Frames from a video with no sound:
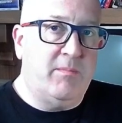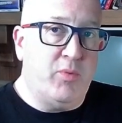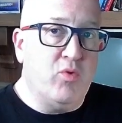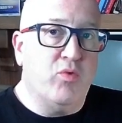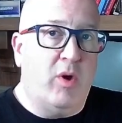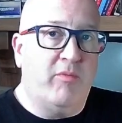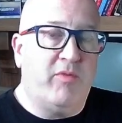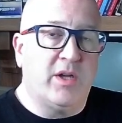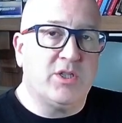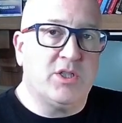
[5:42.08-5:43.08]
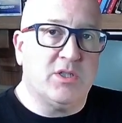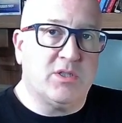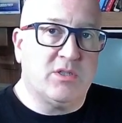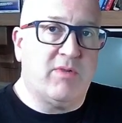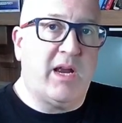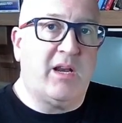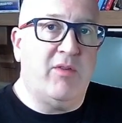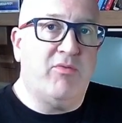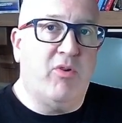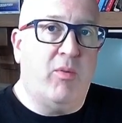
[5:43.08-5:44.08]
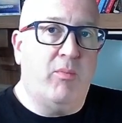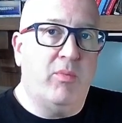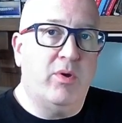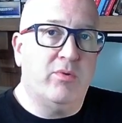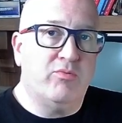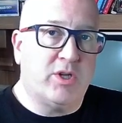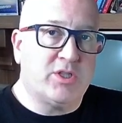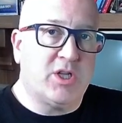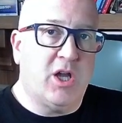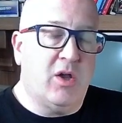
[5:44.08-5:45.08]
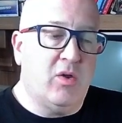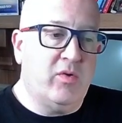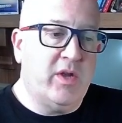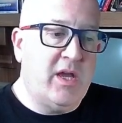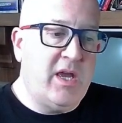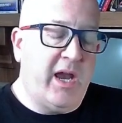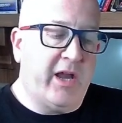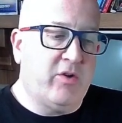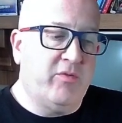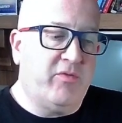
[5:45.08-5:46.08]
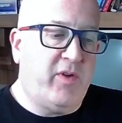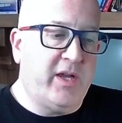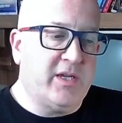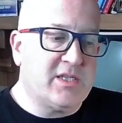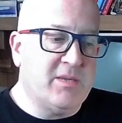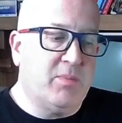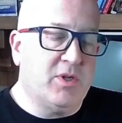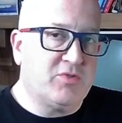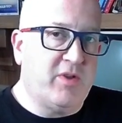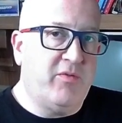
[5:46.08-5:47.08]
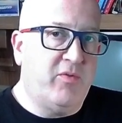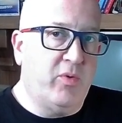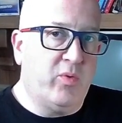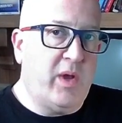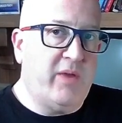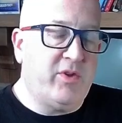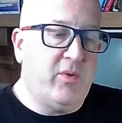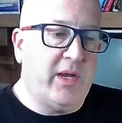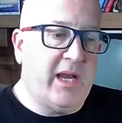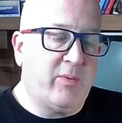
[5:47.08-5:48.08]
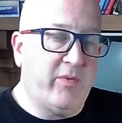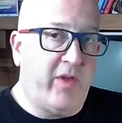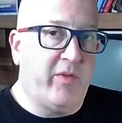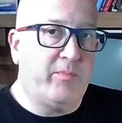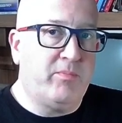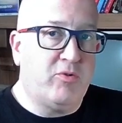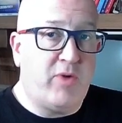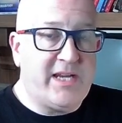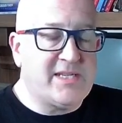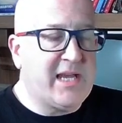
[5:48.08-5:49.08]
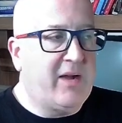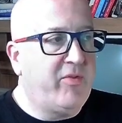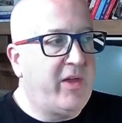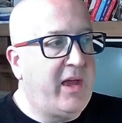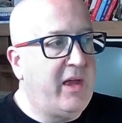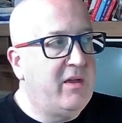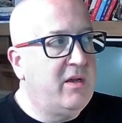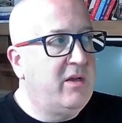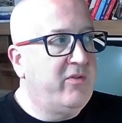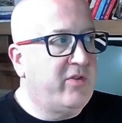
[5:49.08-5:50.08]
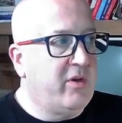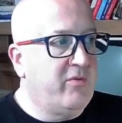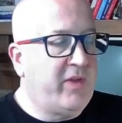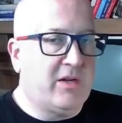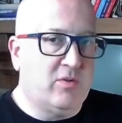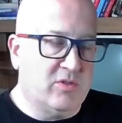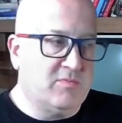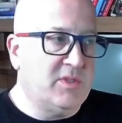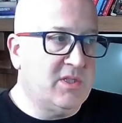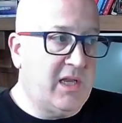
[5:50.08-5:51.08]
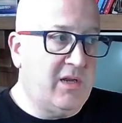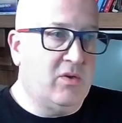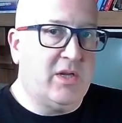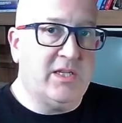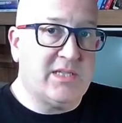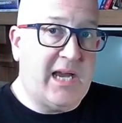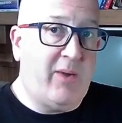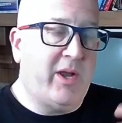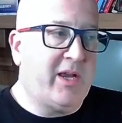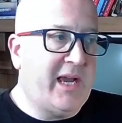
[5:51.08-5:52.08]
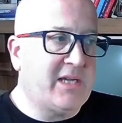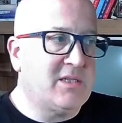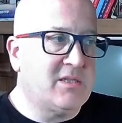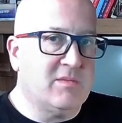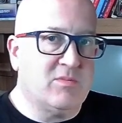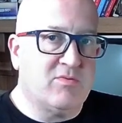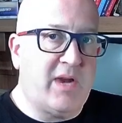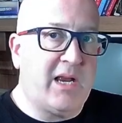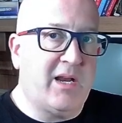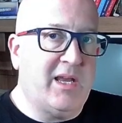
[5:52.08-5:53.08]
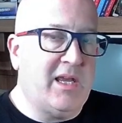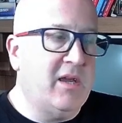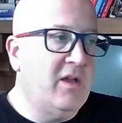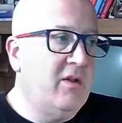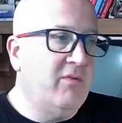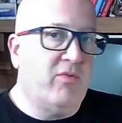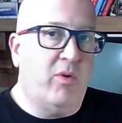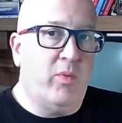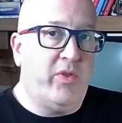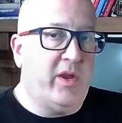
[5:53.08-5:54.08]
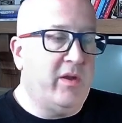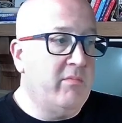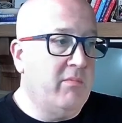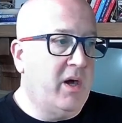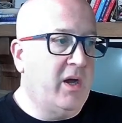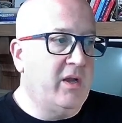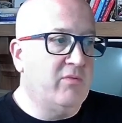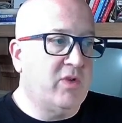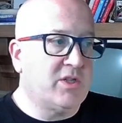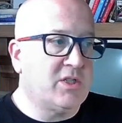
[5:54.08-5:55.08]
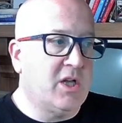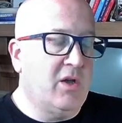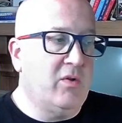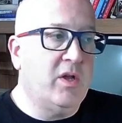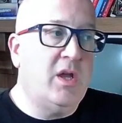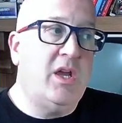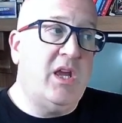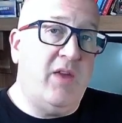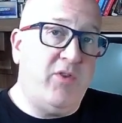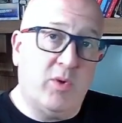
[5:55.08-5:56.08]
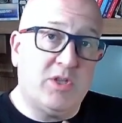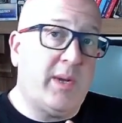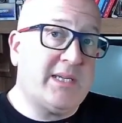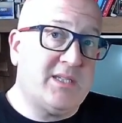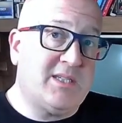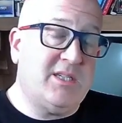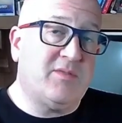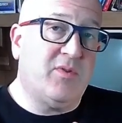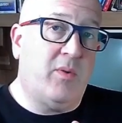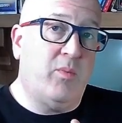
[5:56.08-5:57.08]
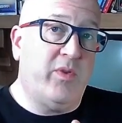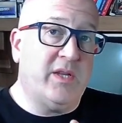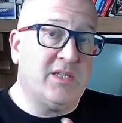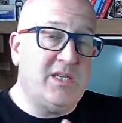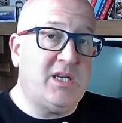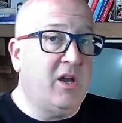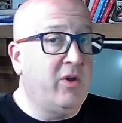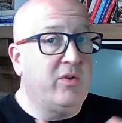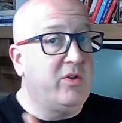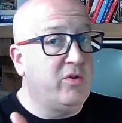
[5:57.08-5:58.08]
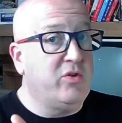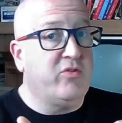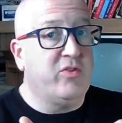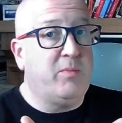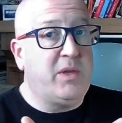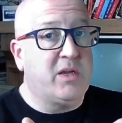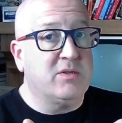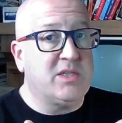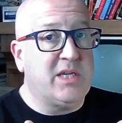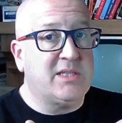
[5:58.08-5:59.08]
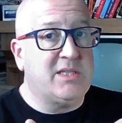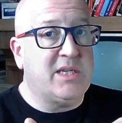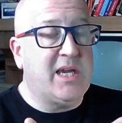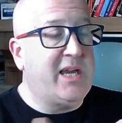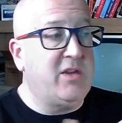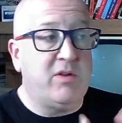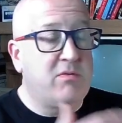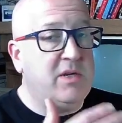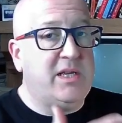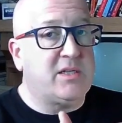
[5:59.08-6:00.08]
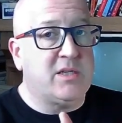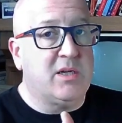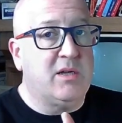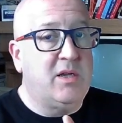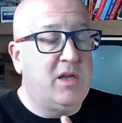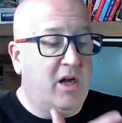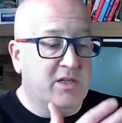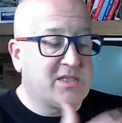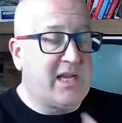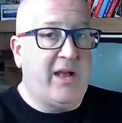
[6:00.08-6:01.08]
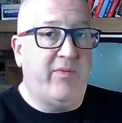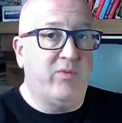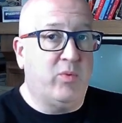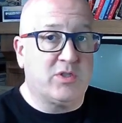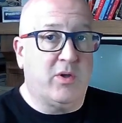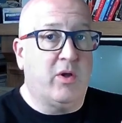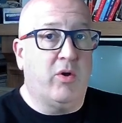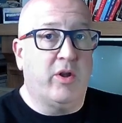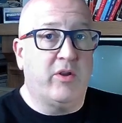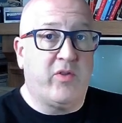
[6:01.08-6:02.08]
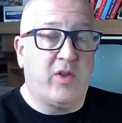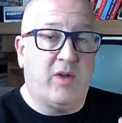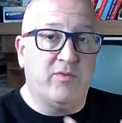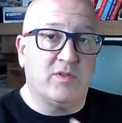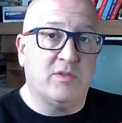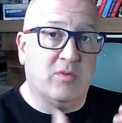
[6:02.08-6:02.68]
boot ROM functions directly from Rust code, and I couldn't find a simple and straightforward way of doing that with other crates out there. So that caused me to then look into how I could access them directly from within my Rust code. If you want to access these from within C code and you're using the Pico C SDK, you don't need to understand what's going on under the covers, because